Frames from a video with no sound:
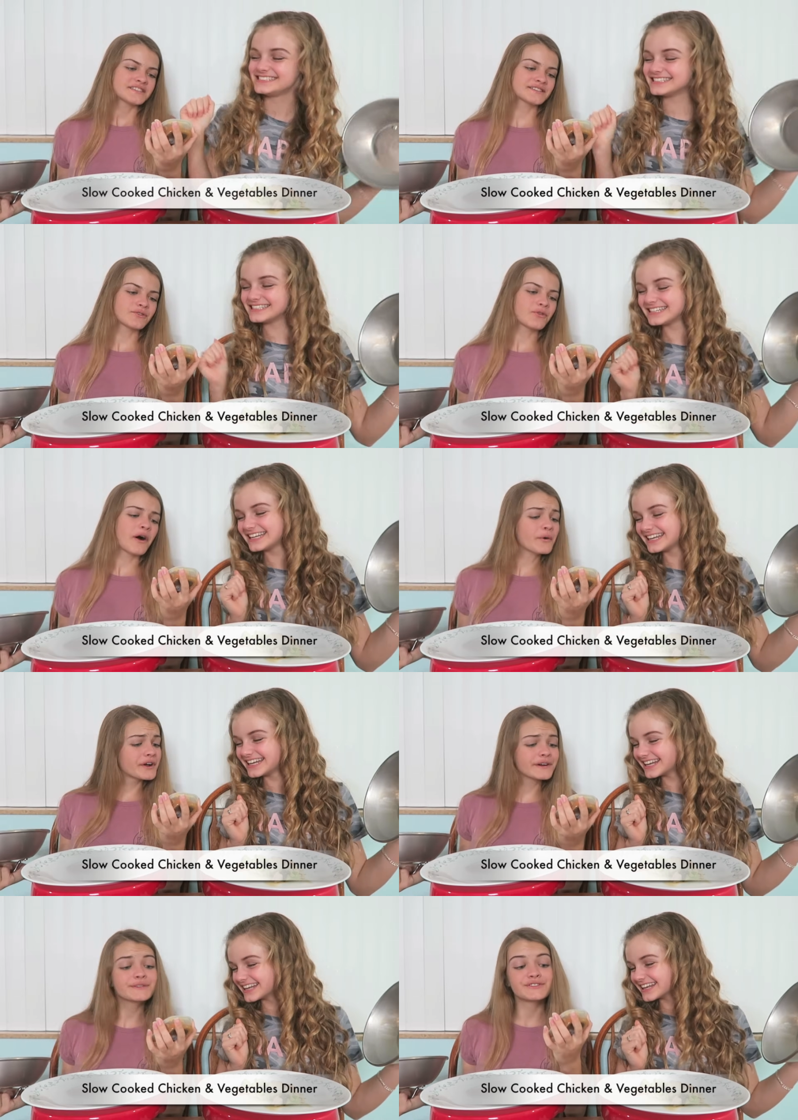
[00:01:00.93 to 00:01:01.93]

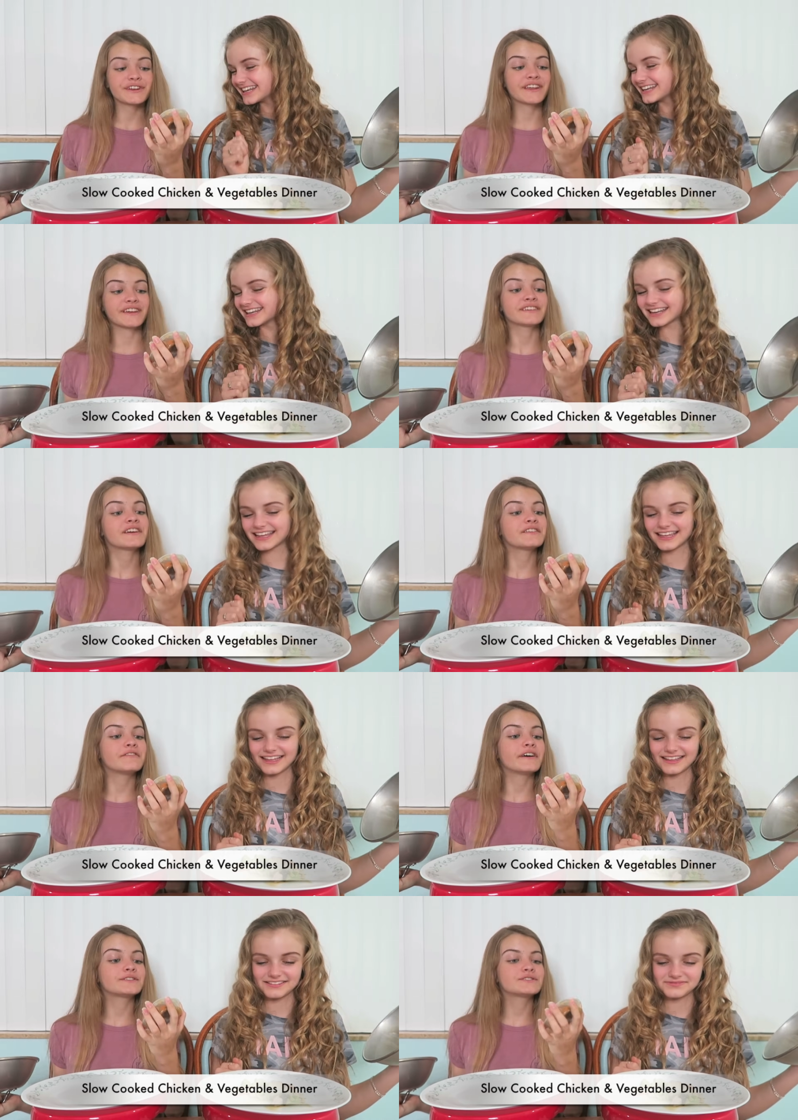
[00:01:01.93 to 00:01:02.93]
Speaker 1: slow-cooked chicken and
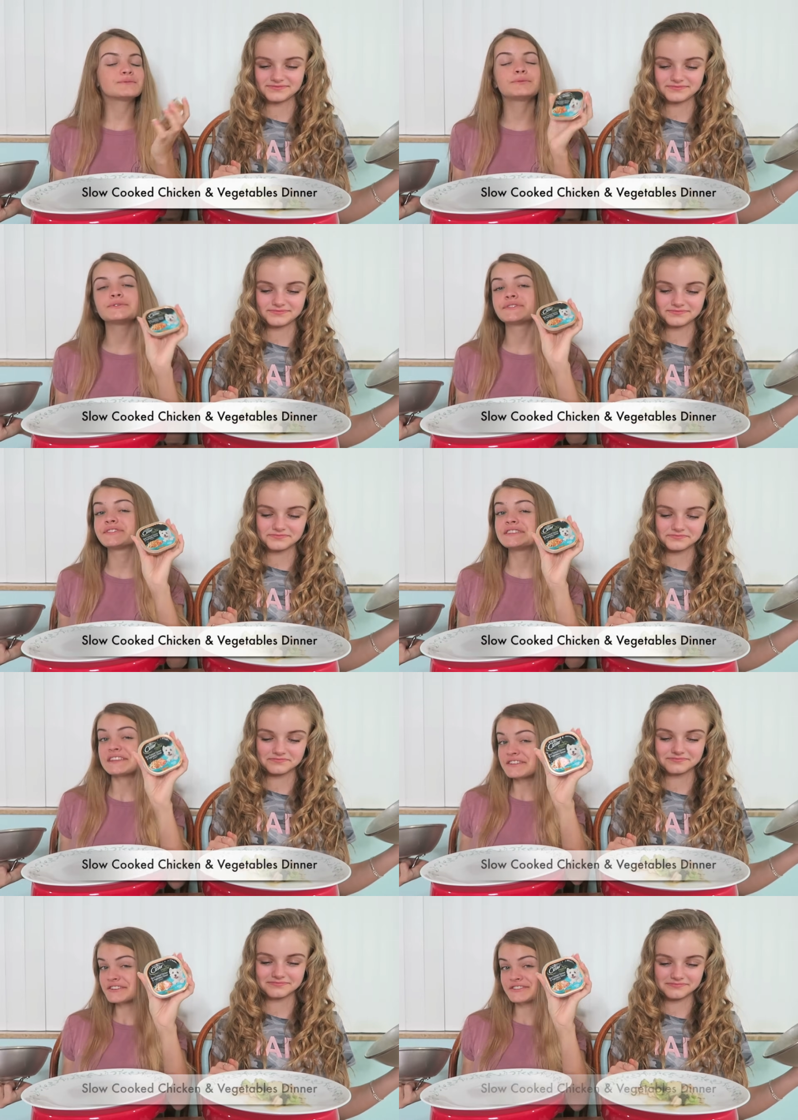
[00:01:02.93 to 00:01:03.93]
vegetables
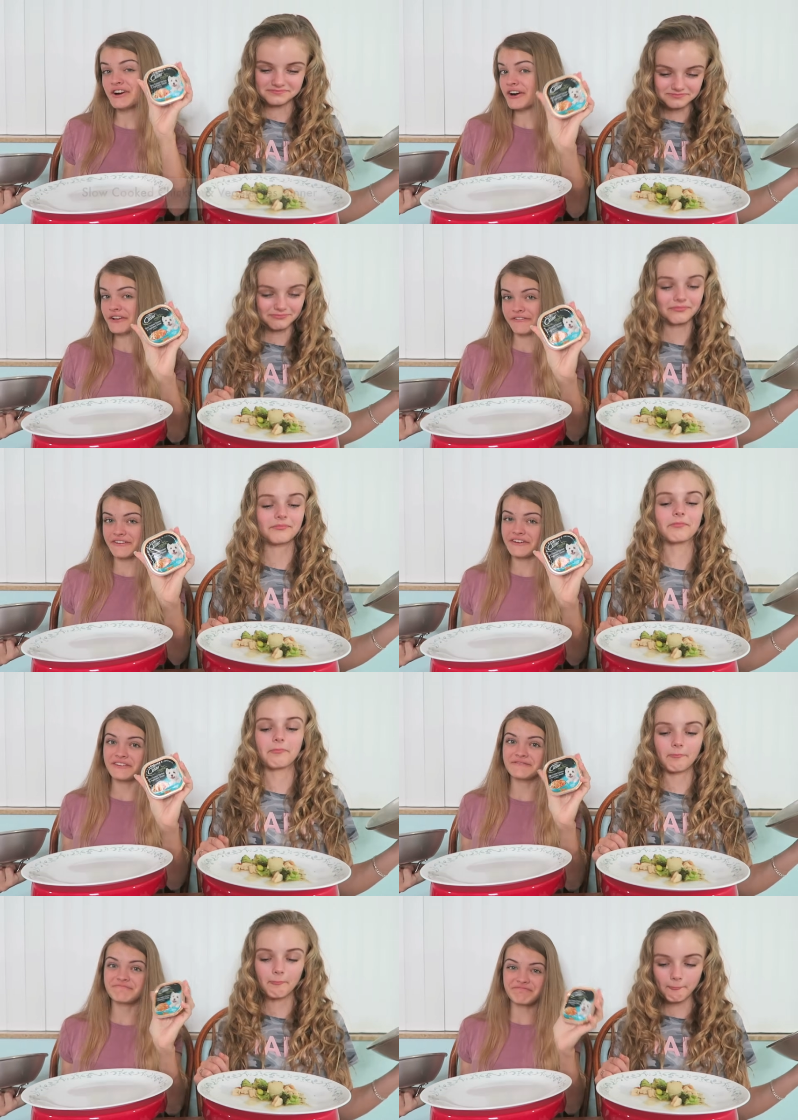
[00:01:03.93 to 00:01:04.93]
dinner dog
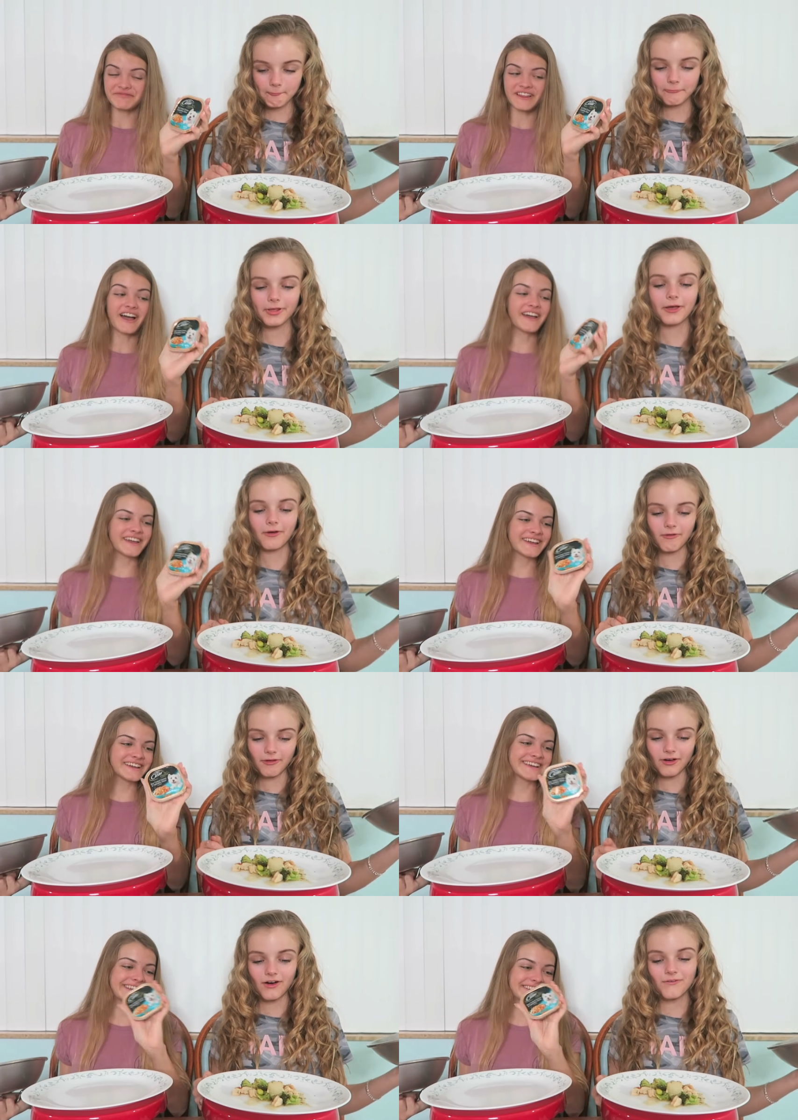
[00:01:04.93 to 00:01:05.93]
food.
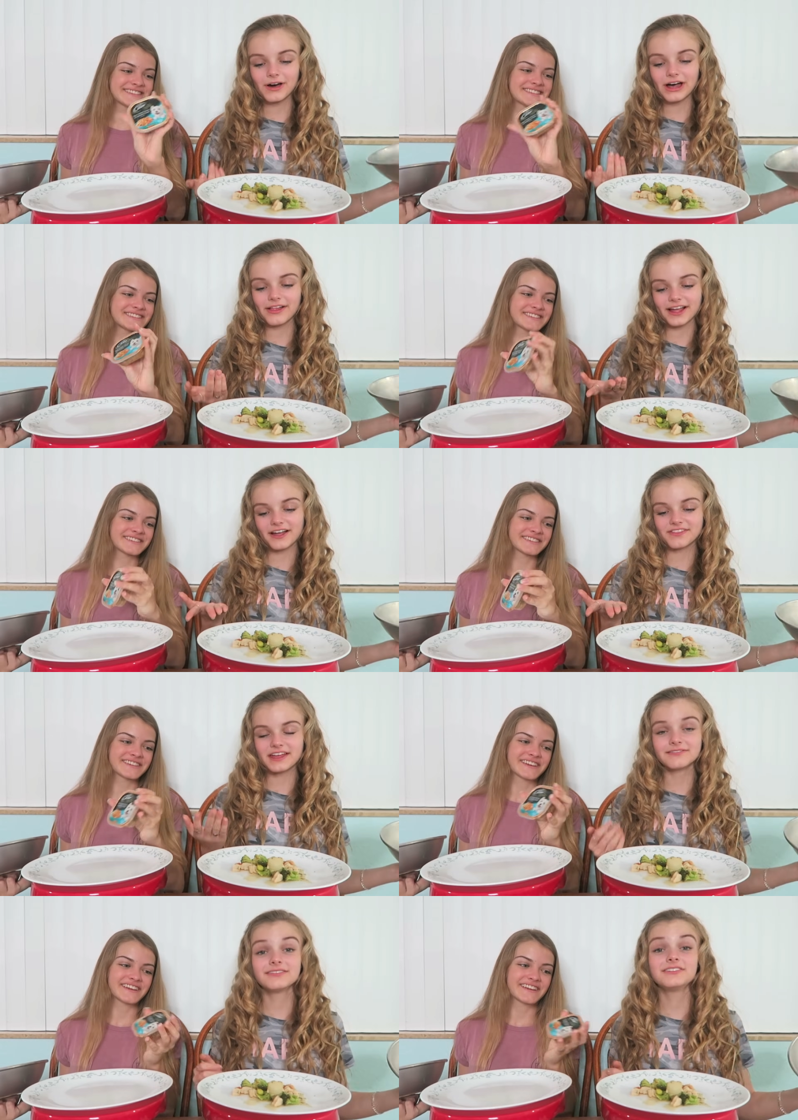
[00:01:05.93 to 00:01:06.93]
Speaker 2: Nice.
Speaker 1: Well, I got
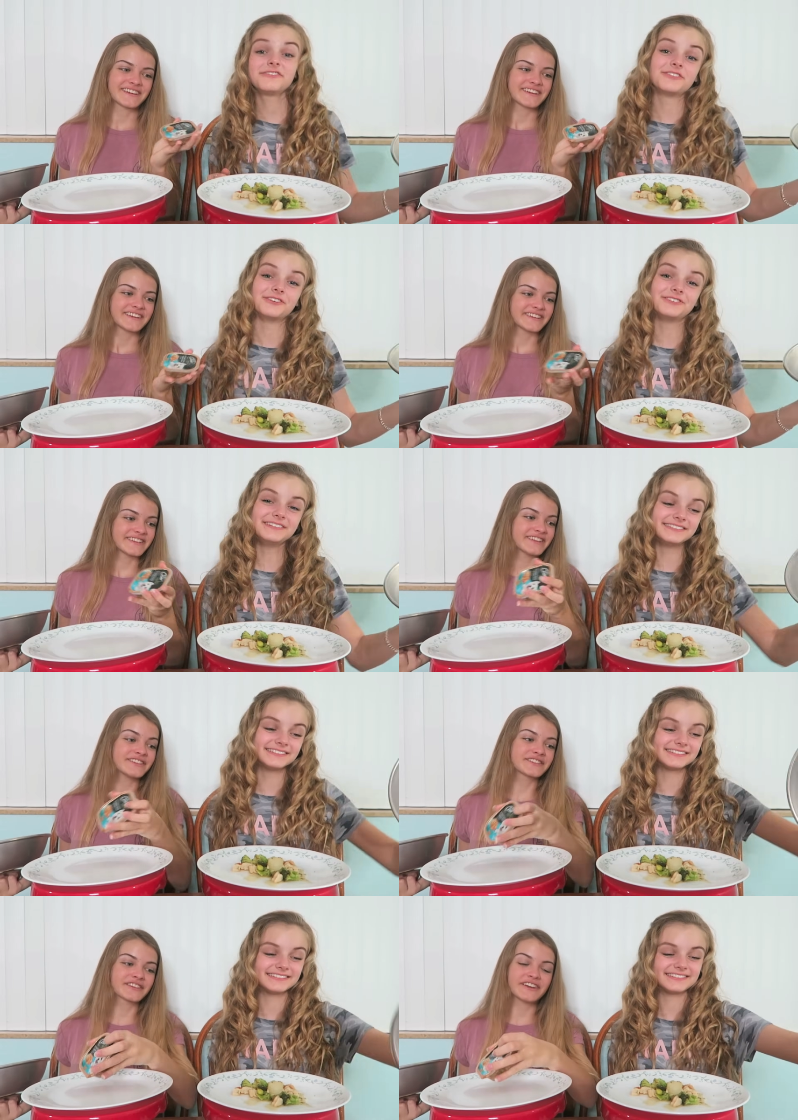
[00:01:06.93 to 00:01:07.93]
that in real food. That
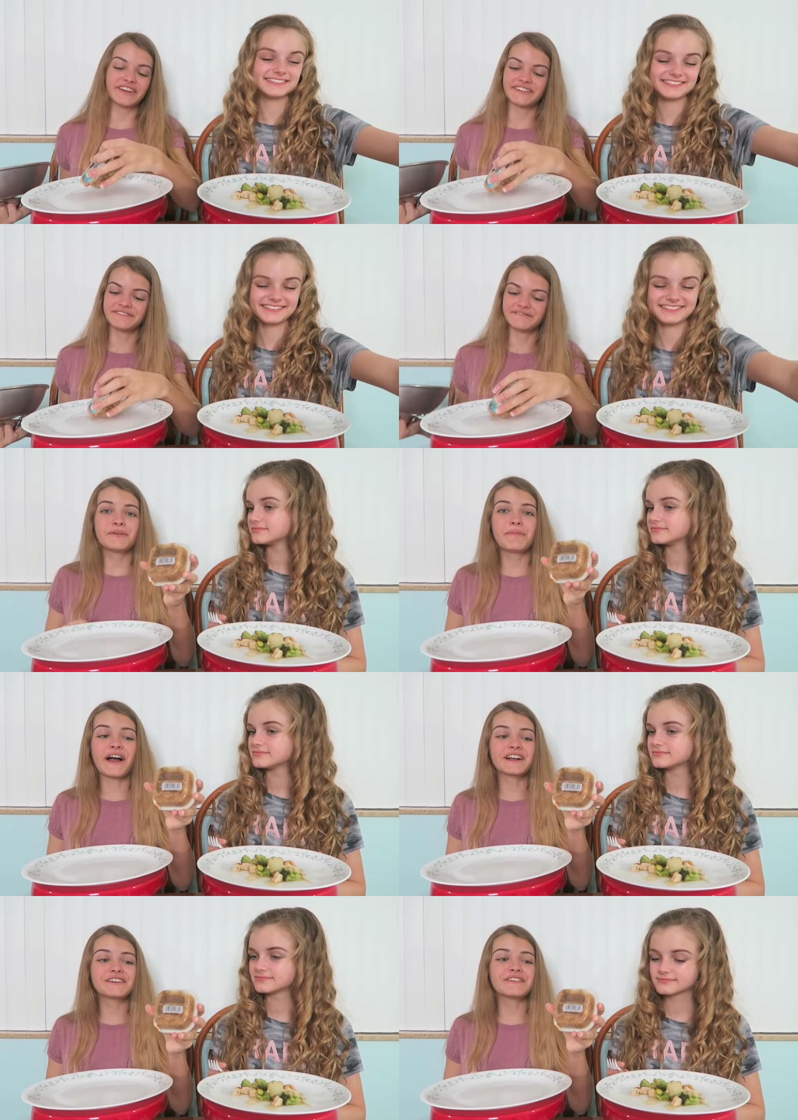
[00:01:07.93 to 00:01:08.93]
looks good. The
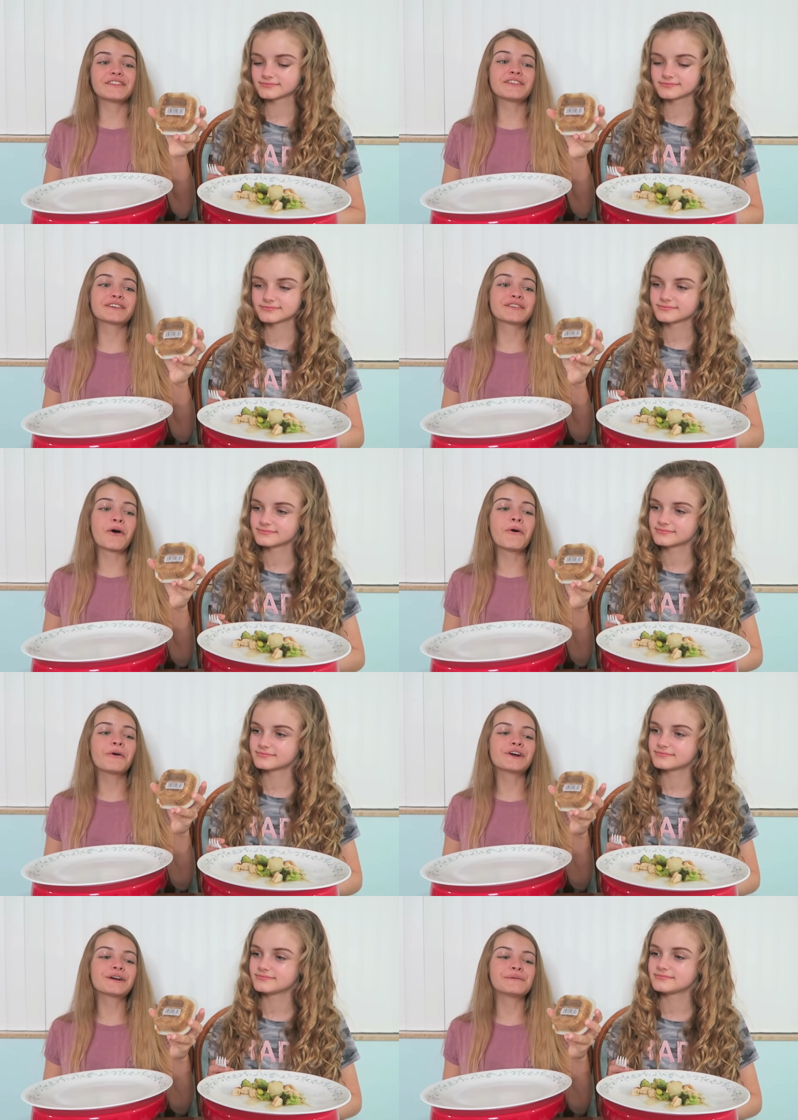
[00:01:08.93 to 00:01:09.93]
back of it looks
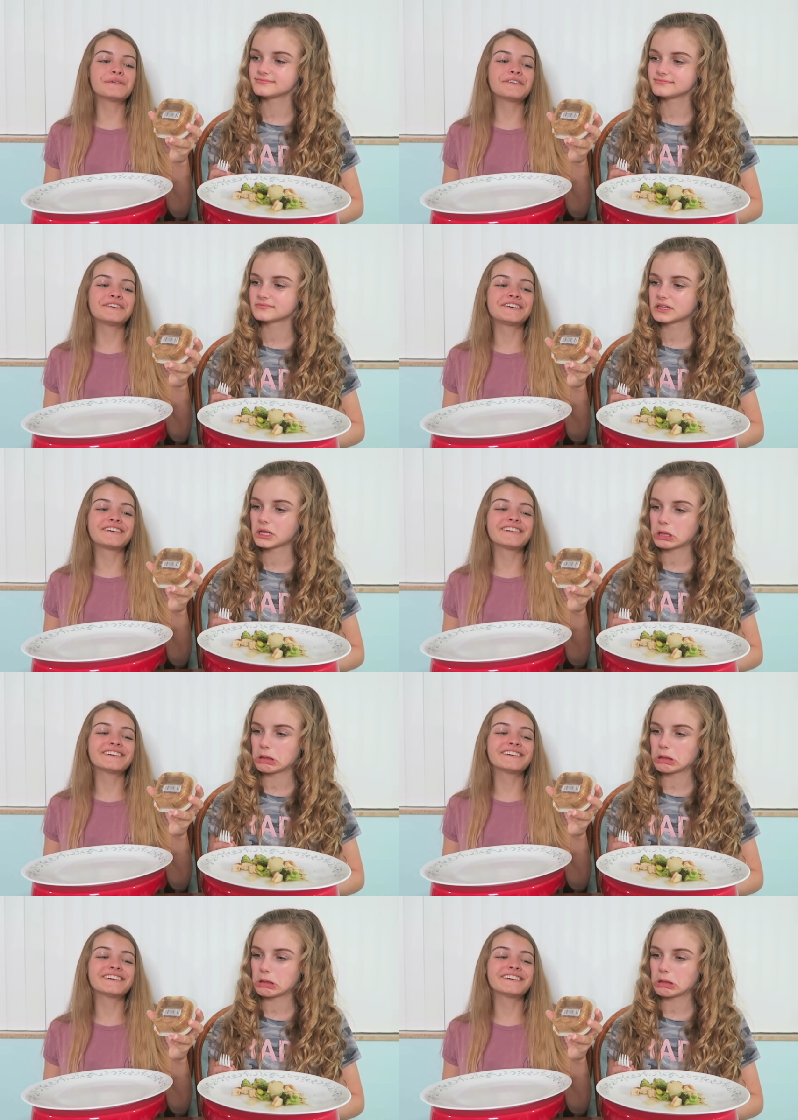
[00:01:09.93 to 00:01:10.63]
horrible.